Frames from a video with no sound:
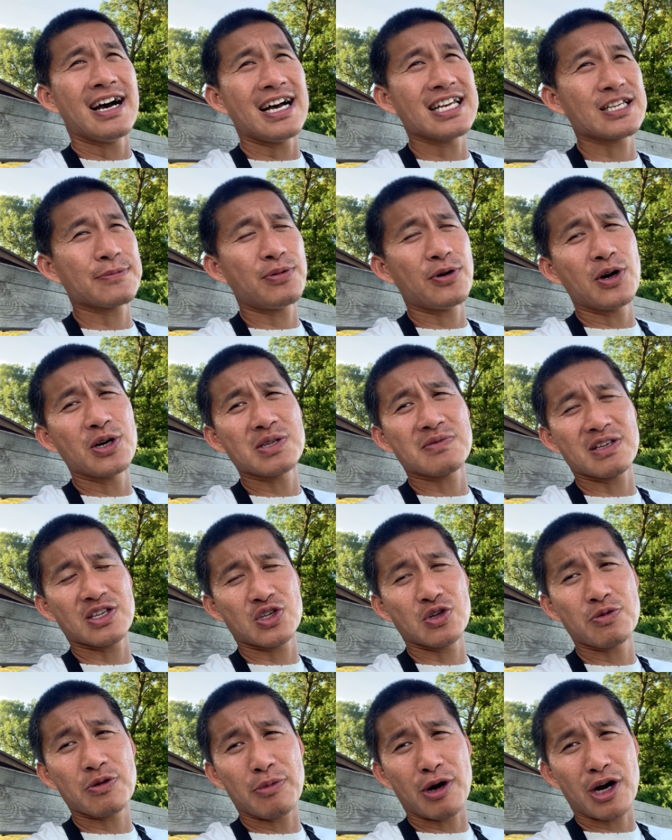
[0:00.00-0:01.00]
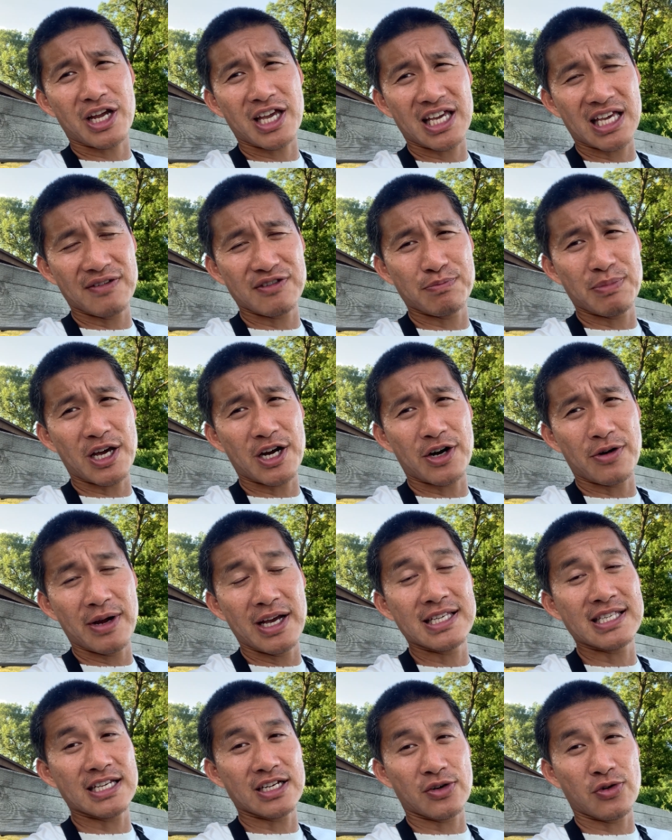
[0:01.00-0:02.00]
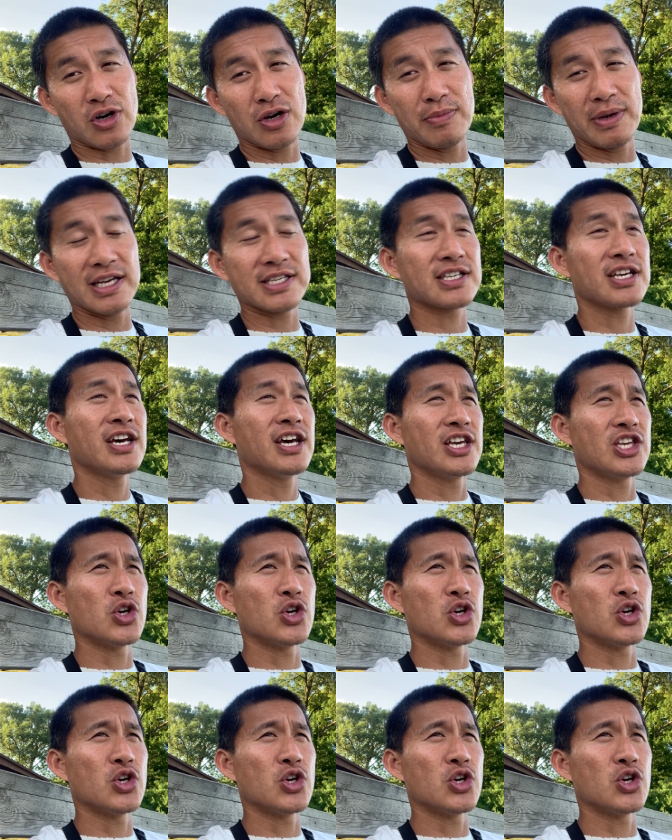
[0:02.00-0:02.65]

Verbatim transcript: I suppose if the supermarket gives better rates than Coinbase,